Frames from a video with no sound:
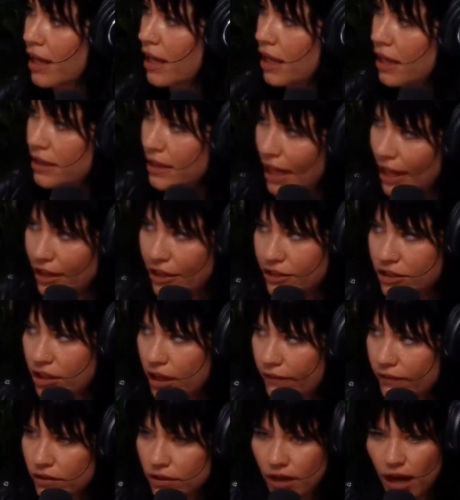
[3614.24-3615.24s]
let
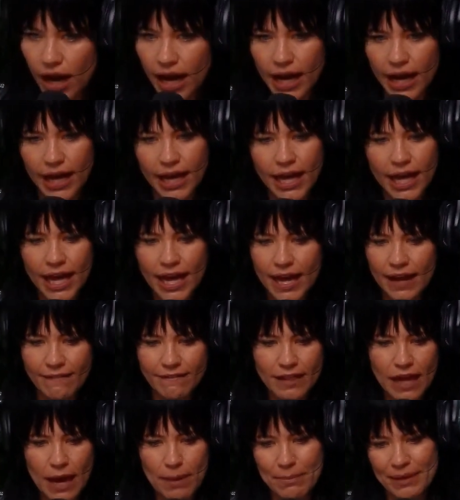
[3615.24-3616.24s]
yourself cry. If
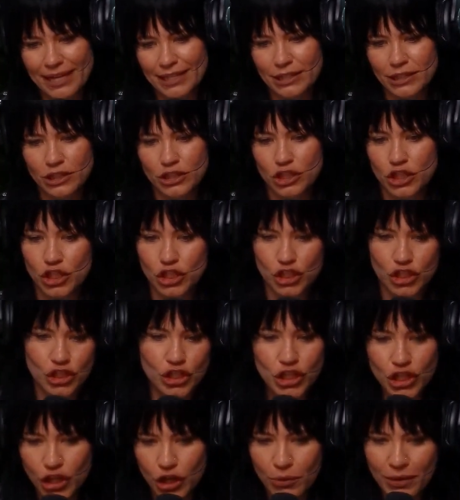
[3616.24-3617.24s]
that means,
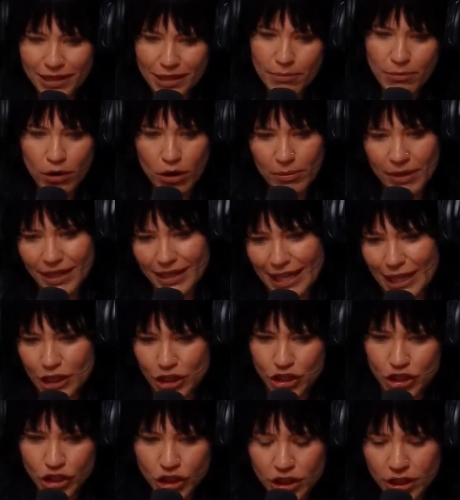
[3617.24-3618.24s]
in the moment,
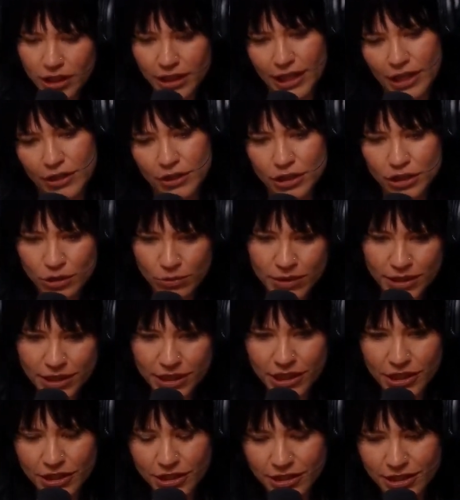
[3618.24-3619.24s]
like journaling or
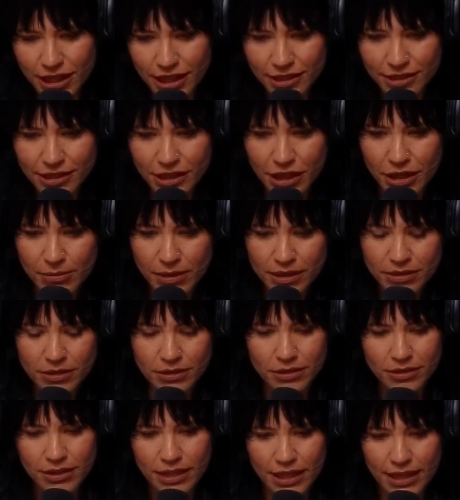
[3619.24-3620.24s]
squeezing or tensing your
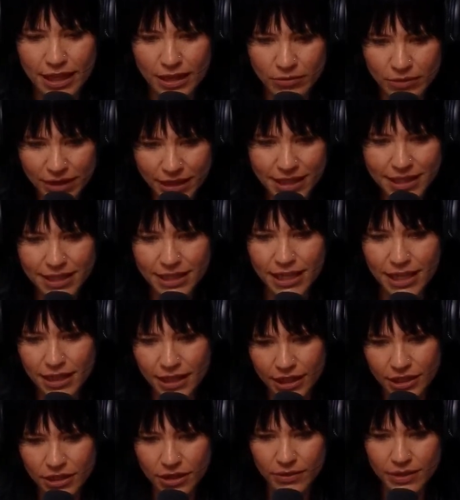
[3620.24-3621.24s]
muscles and then releasing it,
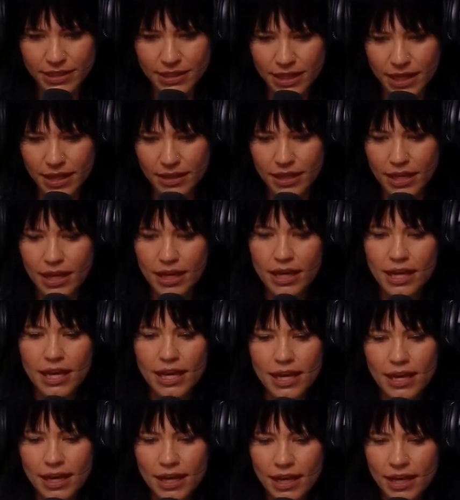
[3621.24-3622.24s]
like Joey said,
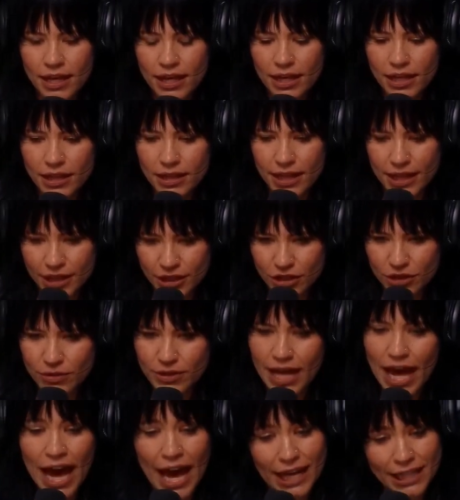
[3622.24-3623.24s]
then do
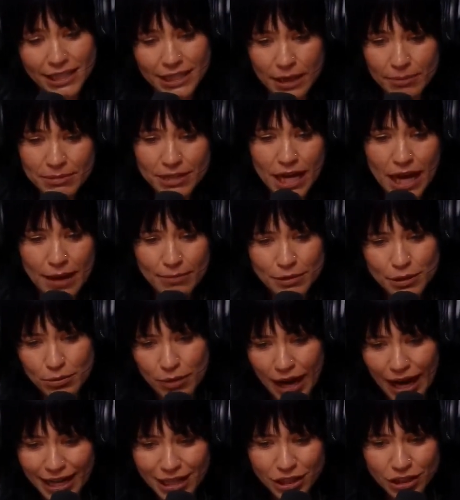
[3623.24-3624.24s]
that. Sometimes what
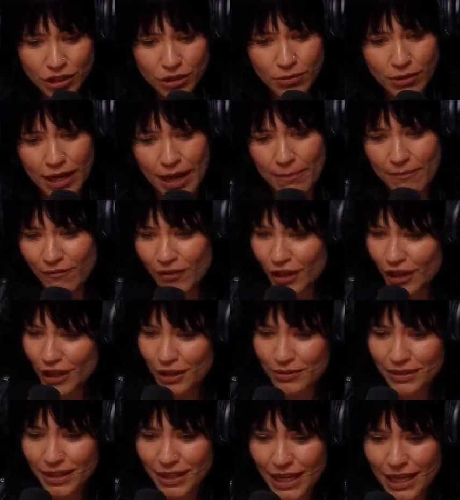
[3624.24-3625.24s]
I do when I'm feeling
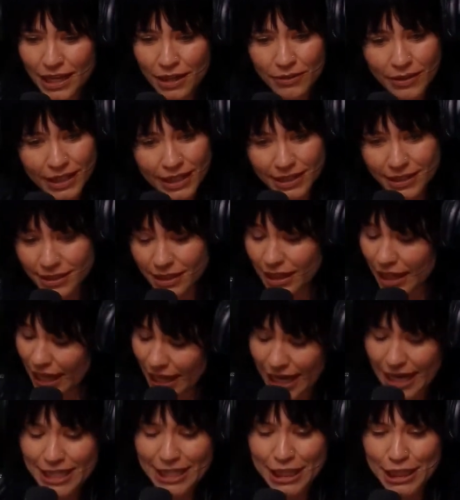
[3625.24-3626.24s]
really angry is
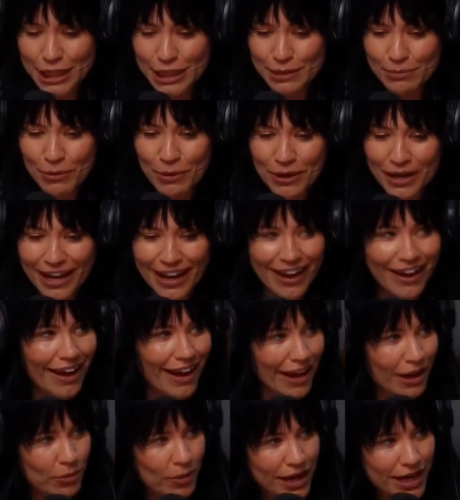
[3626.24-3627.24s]
like I did this morning.
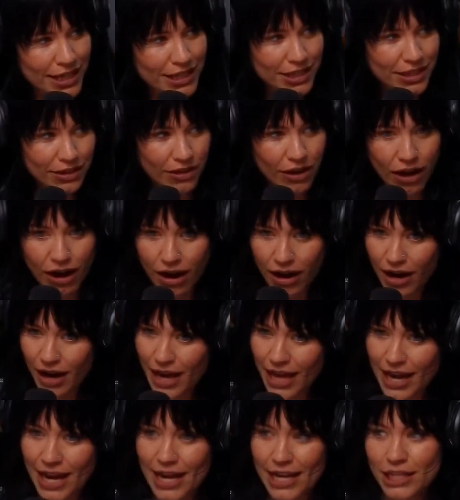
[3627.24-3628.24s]
I went into the car
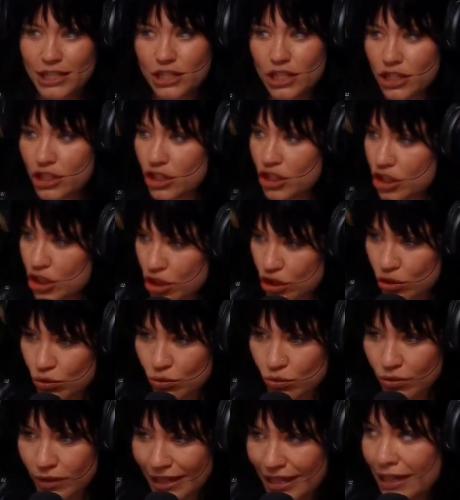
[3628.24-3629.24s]
and I just
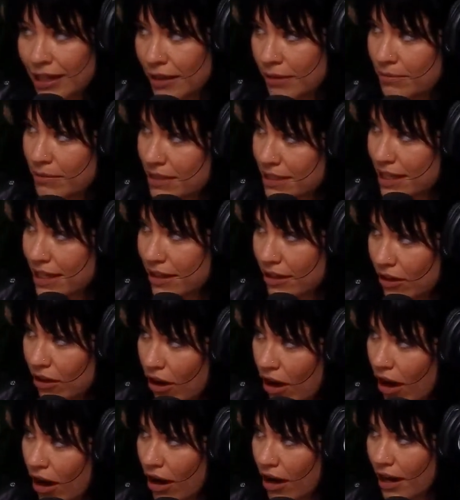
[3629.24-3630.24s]
screamed in the
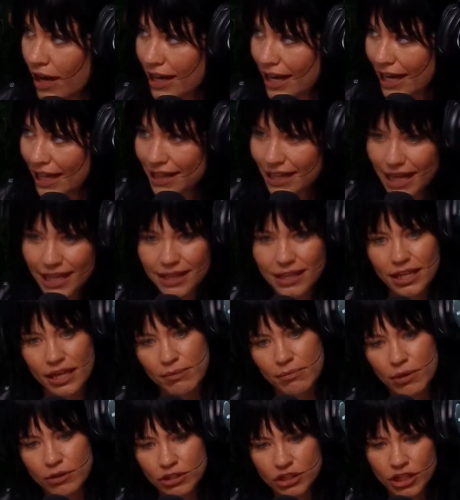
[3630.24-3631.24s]
car and I let the
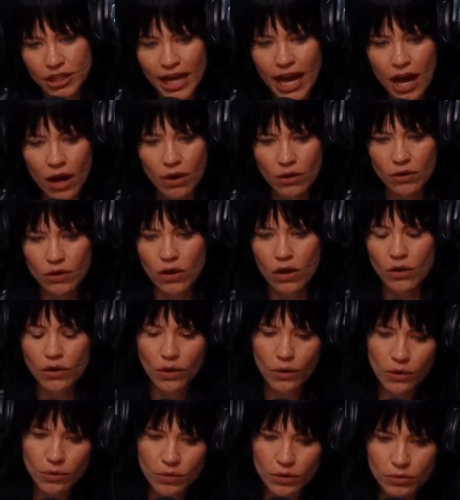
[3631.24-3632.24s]
emotion out, or I'll
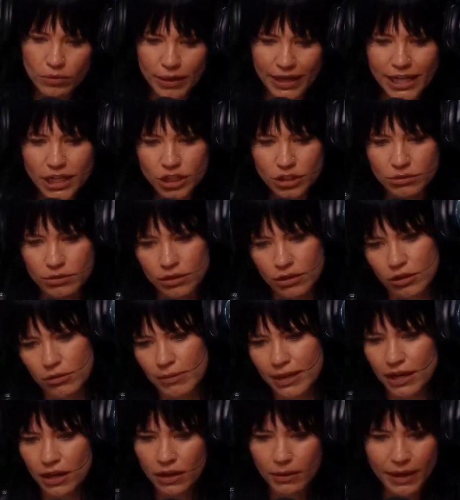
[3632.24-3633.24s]
go to a rage room
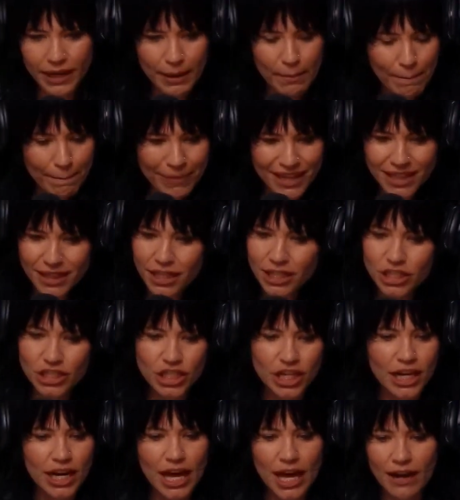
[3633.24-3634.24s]
and I'll beat the
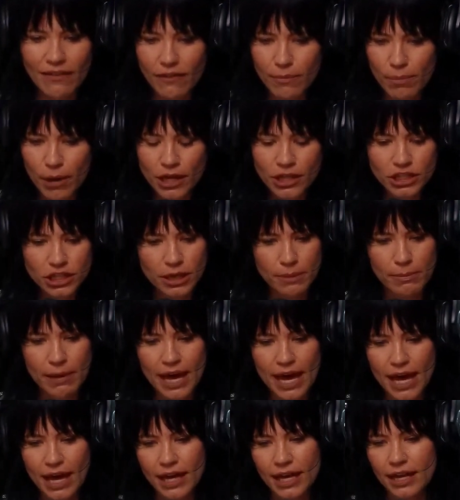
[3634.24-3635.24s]
shit out of a punching
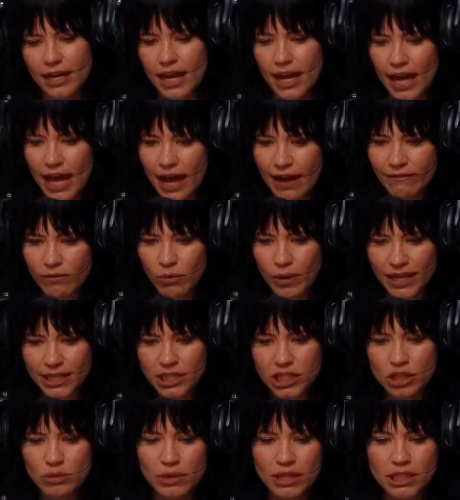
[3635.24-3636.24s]
bag, and I have ways
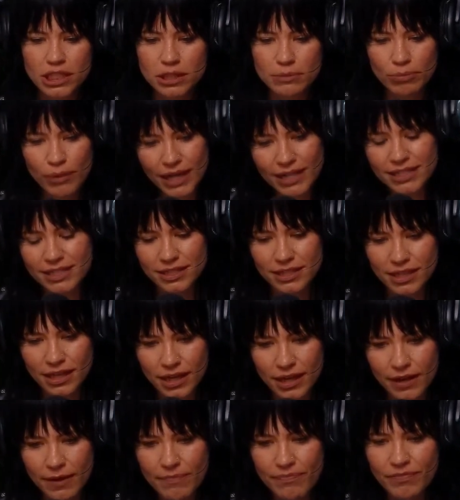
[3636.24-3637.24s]
to express
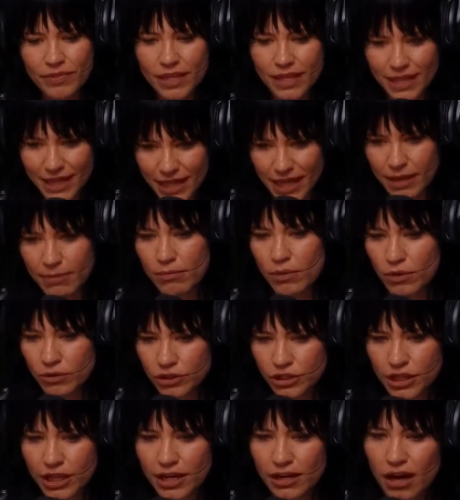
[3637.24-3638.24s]
the
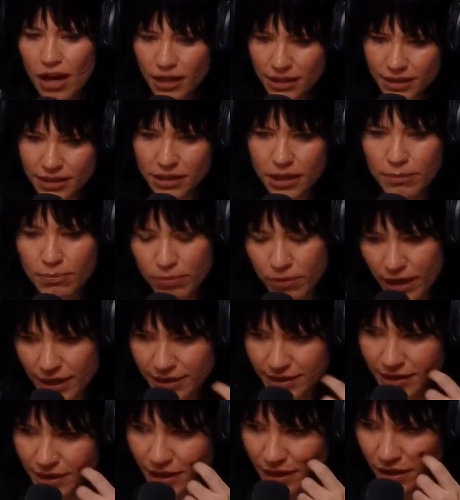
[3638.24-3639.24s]
emotion, not
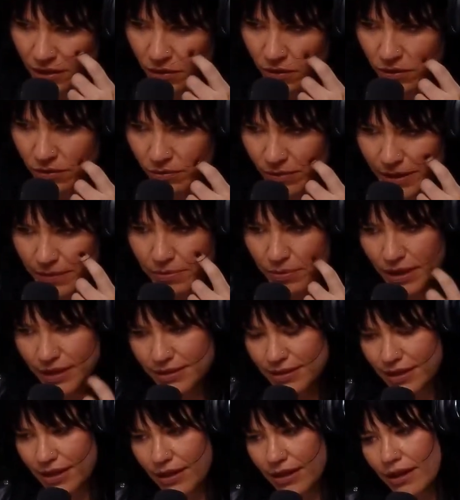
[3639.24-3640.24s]
suppress it or
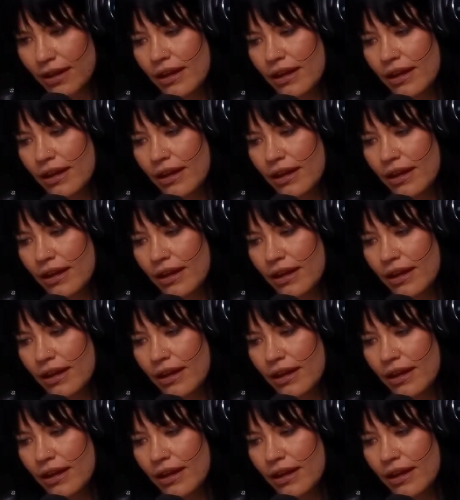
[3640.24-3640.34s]
repress it.